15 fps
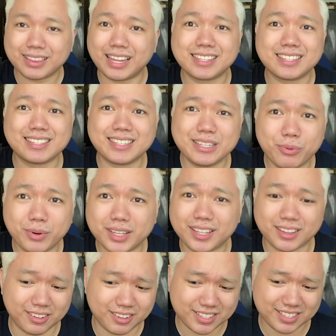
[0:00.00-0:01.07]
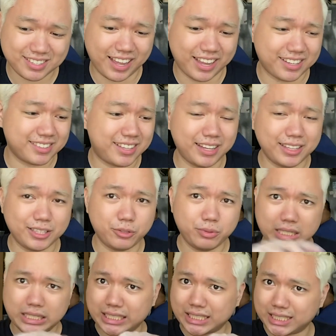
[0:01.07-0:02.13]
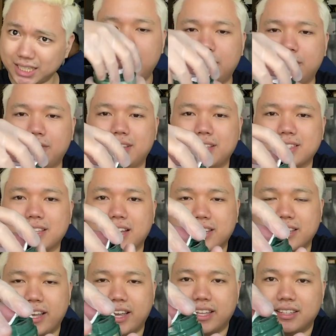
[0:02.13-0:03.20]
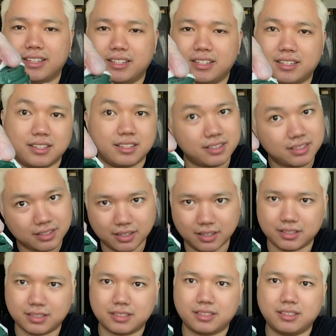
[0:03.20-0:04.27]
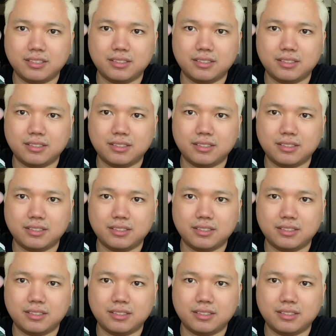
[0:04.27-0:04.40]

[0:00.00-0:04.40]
Let's see what it looks like diluted. Here it is again. Color.